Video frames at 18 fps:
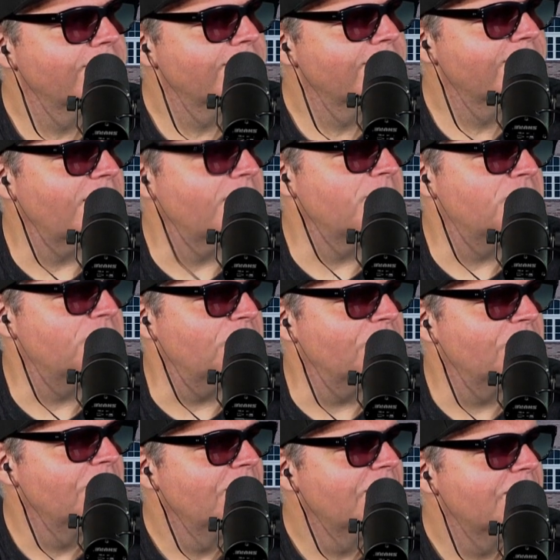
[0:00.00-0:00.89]
Some
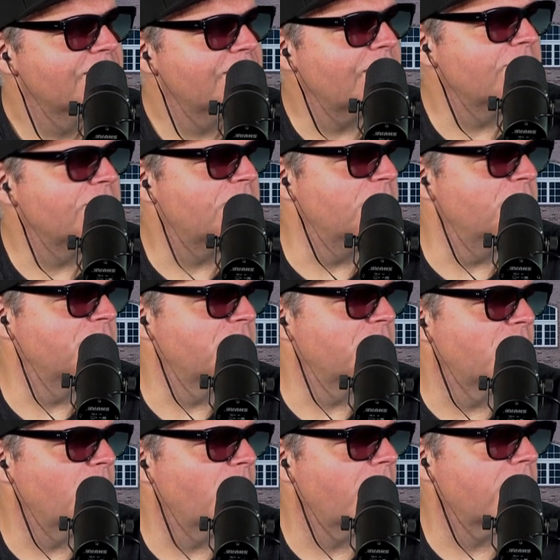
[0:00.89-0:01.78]
dude's
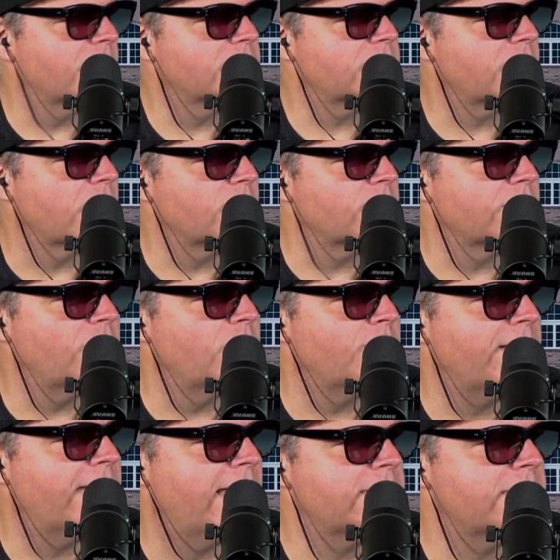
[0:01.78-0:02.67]
going to wear a skirt with no
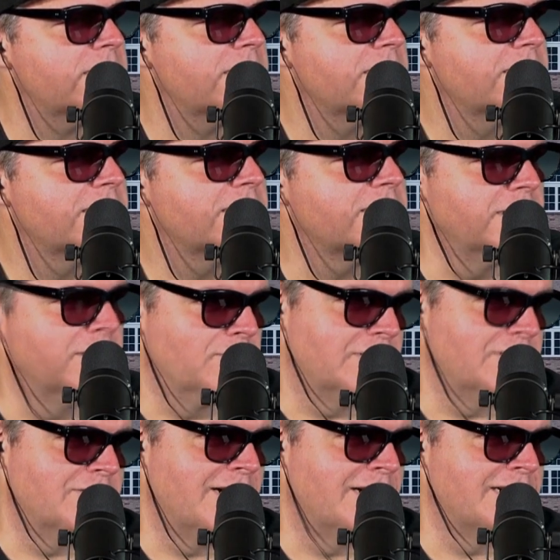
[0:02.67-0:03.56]
panties. Is this
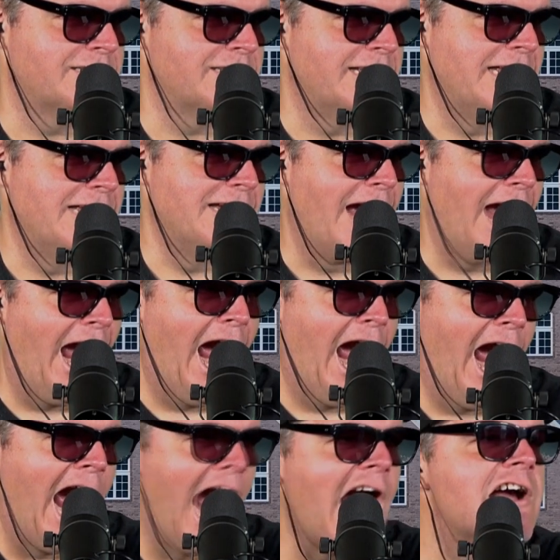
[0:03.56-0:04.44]
what you wanted to
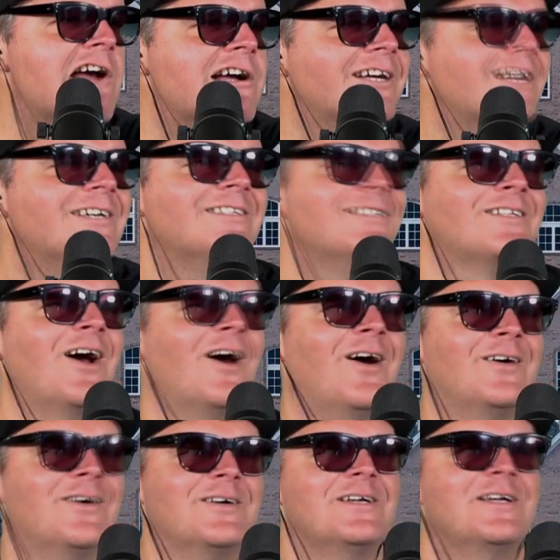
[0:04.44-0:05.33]
see? No,
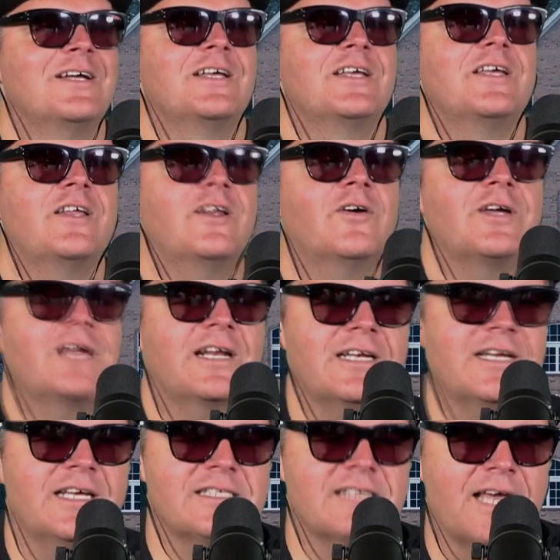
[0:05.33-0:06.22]
you don't get
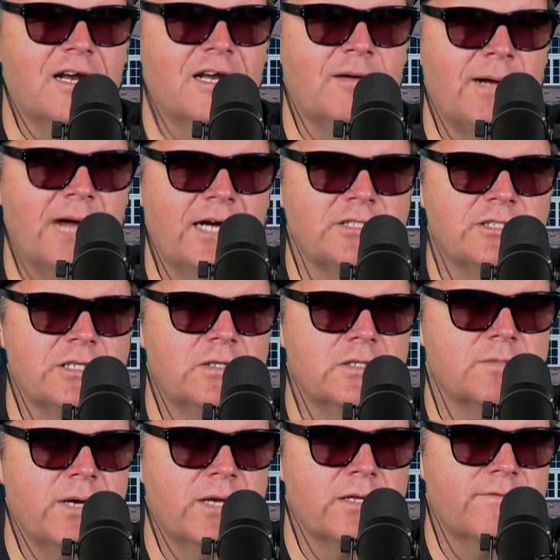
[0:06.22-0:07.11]
a discount on my
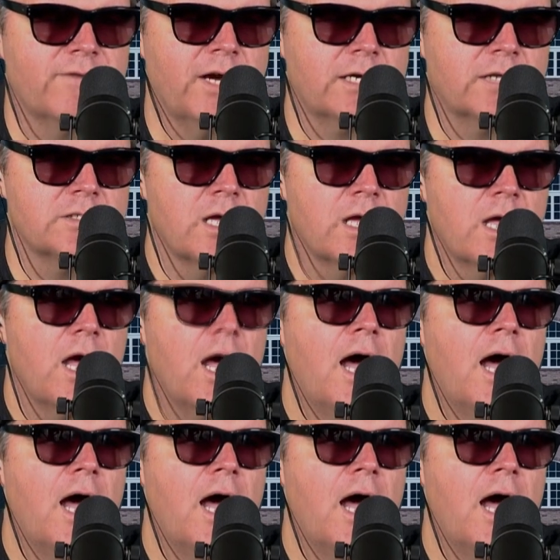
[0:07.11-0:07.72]
shows, motherfuckers.